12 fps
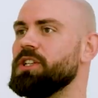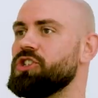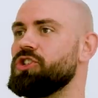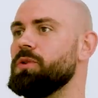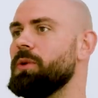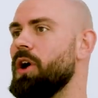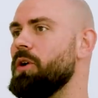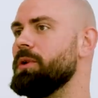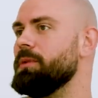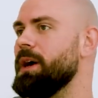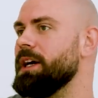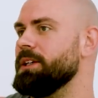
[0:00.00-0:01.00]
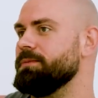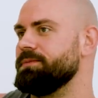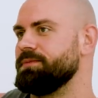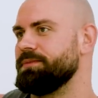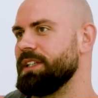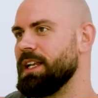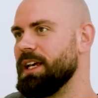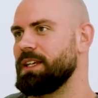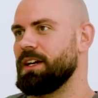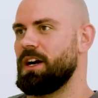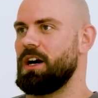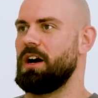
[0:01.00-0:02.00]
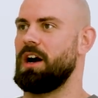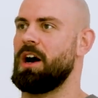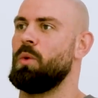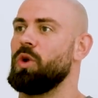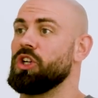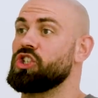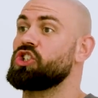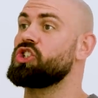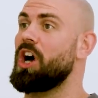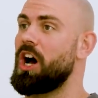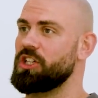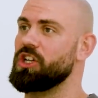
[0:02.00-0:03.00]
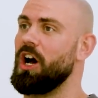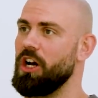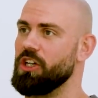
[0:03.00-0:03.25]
are being super open about it. They're like, I want to start a